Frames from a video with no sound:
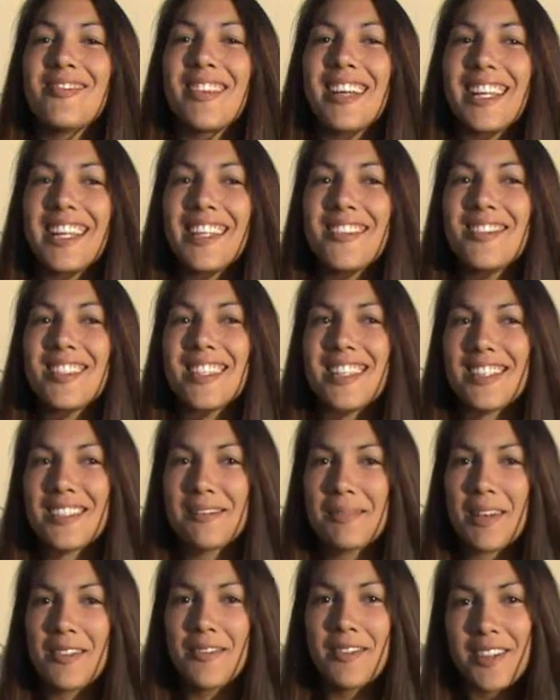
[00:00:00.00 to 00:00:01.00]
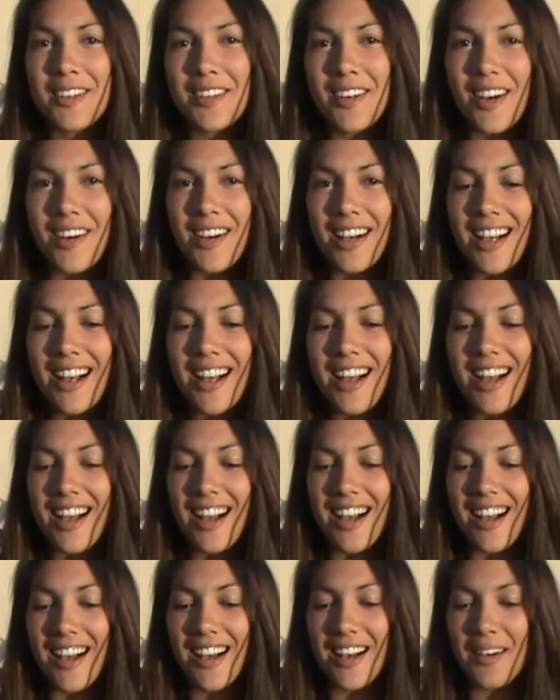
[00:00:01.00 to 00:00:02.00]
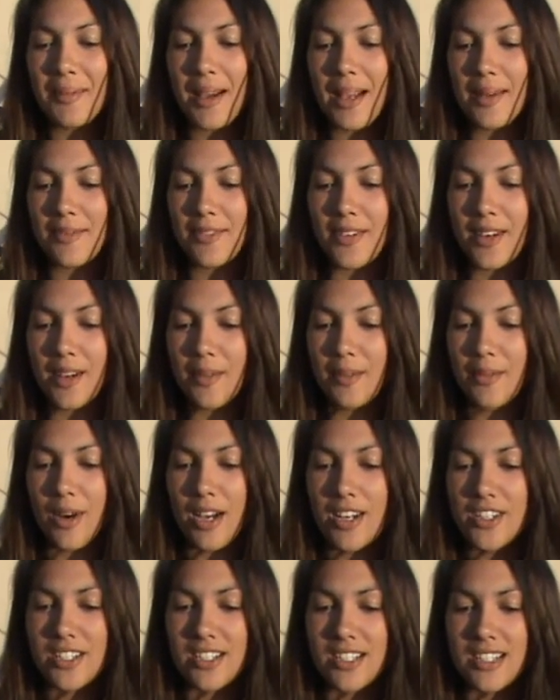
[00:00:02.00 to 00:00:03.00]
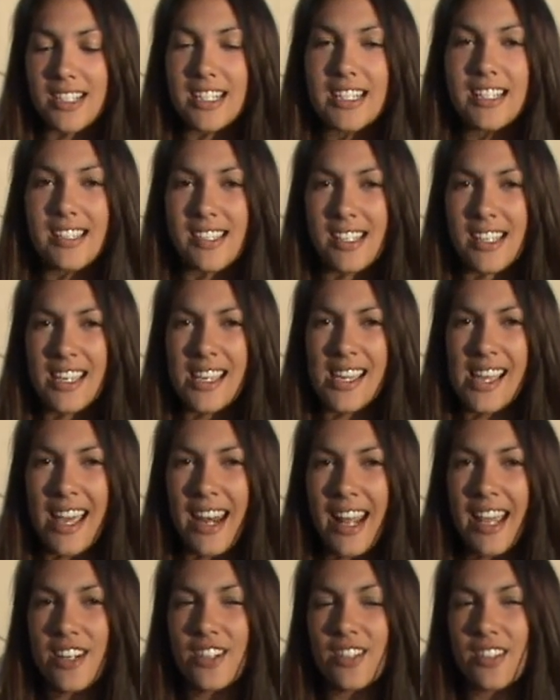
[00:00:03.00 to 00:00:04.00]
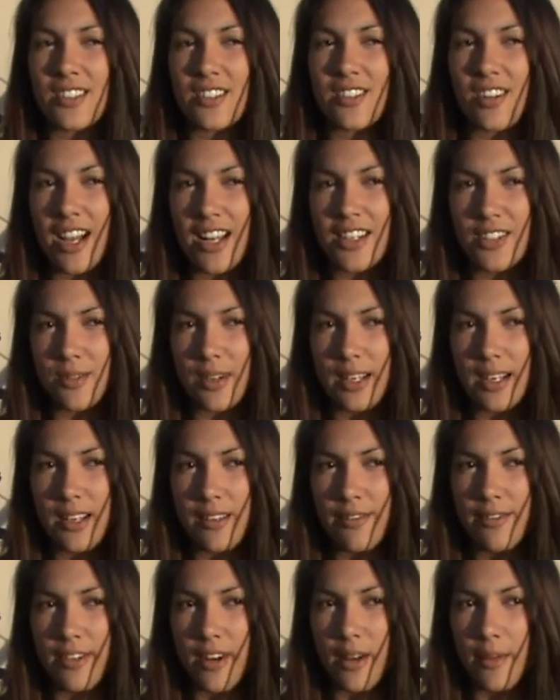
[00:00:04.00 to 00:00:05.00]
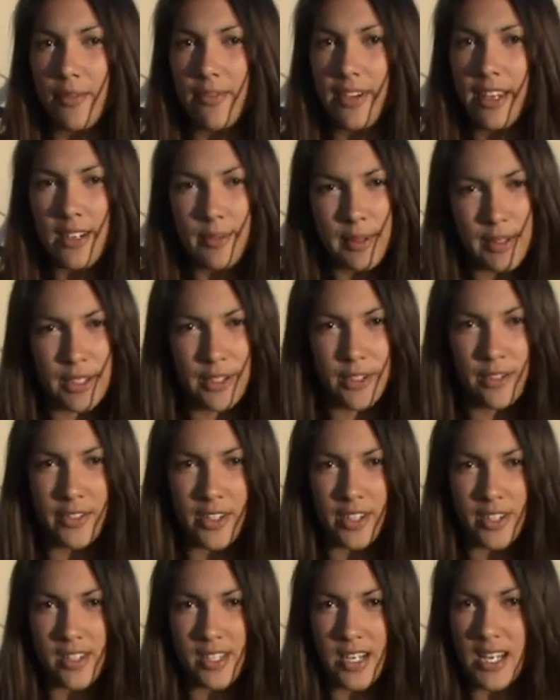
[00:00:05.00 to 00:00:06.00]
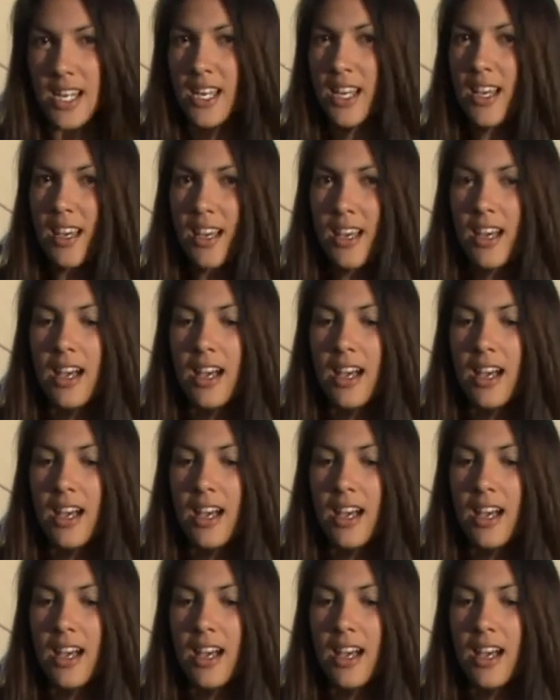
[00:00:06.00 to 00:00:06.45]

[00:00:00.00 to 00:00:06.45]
My name is Isabel Figueroa. Um, I'm from Washington, D.C., and I just graduated from Vanderbilt University. Um,